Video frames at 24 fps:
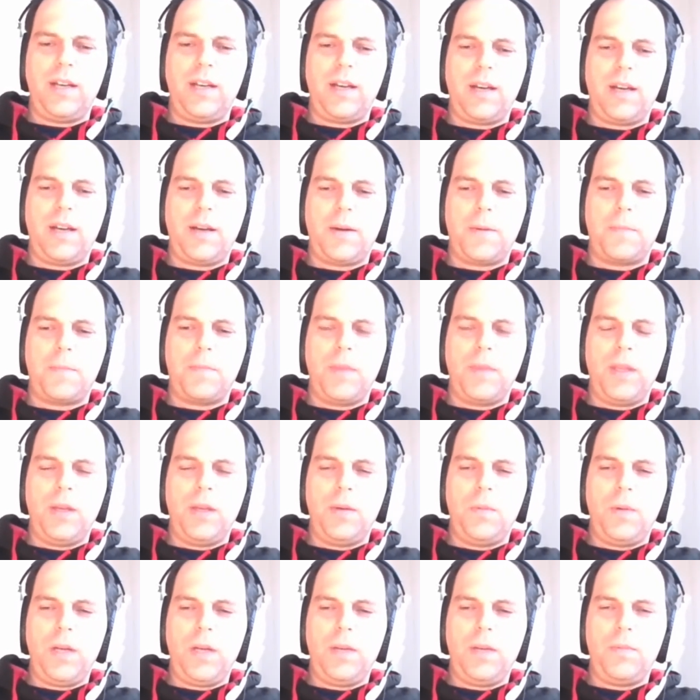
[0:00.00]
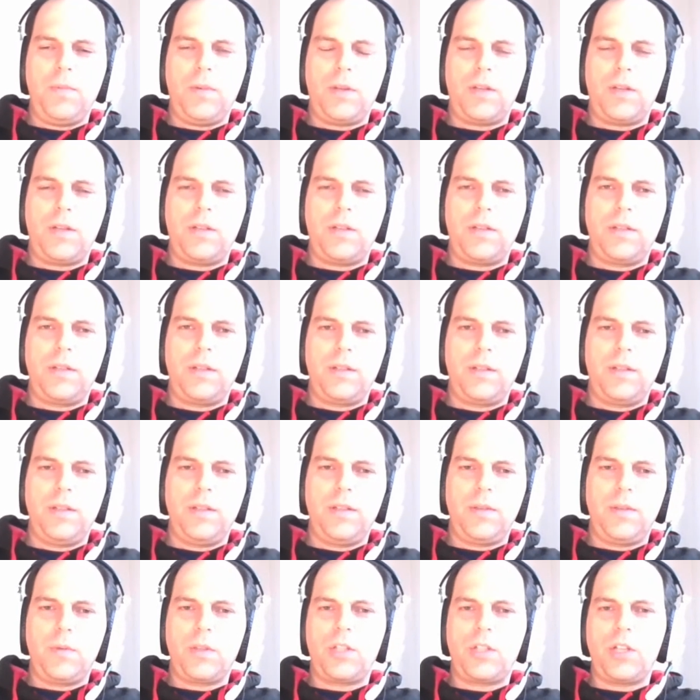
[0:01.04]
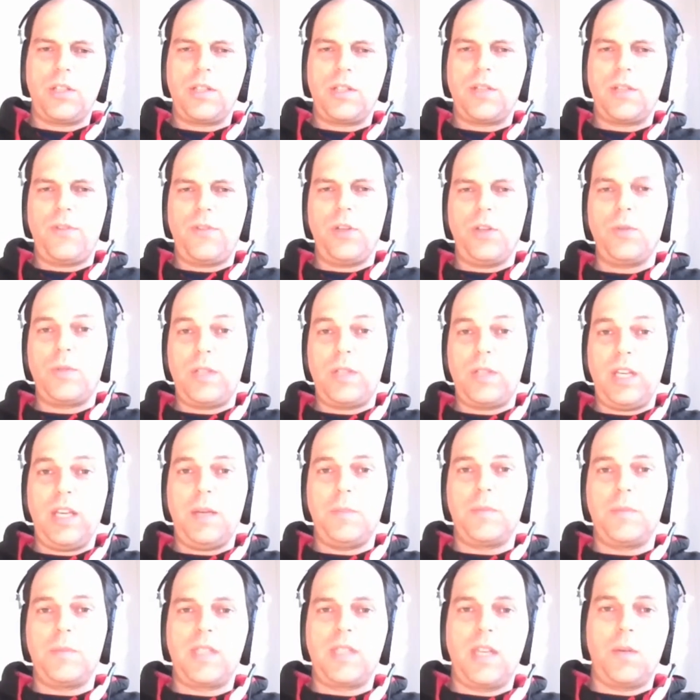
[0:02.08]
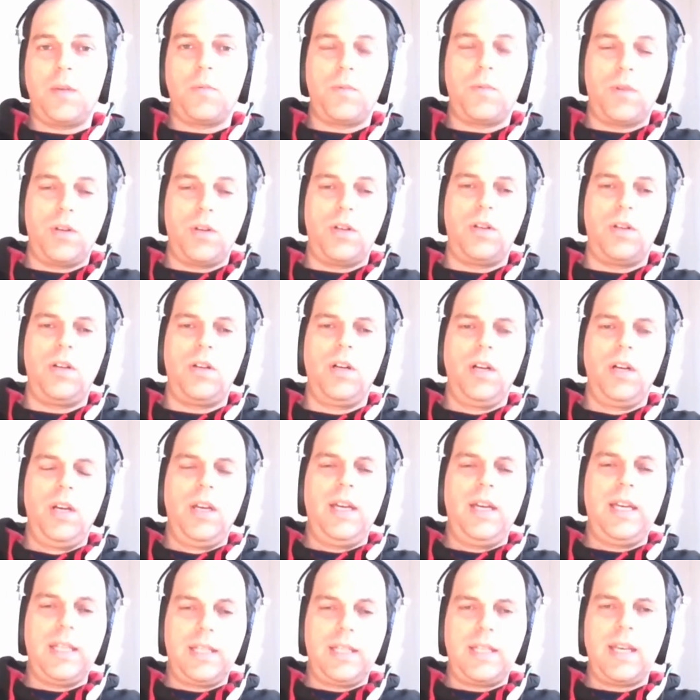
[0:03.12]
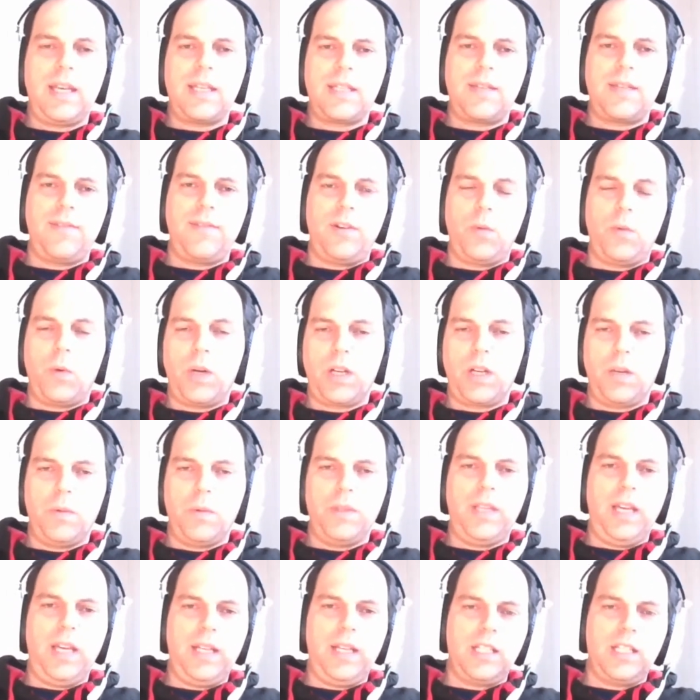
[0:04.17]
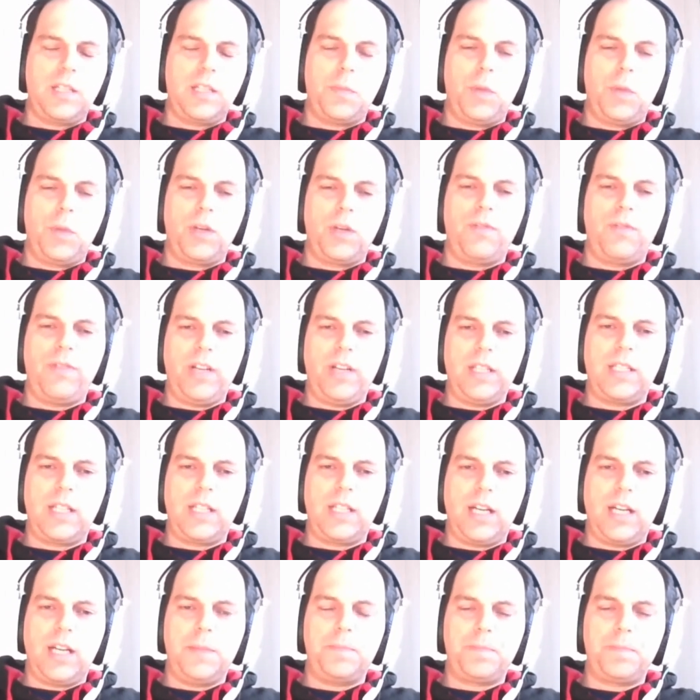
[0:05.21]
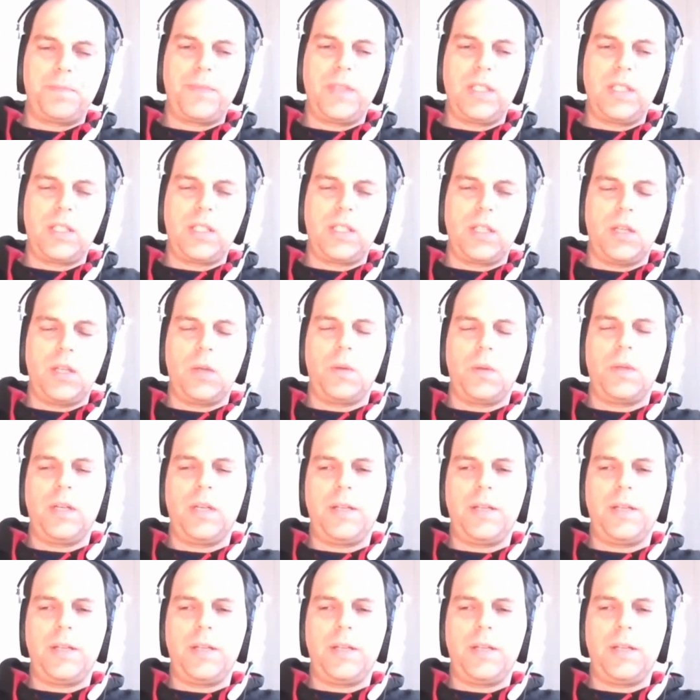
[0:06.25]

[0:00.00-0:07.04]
Um, we were there were just a few teams that were intensively working with data at Spotify at the time. So.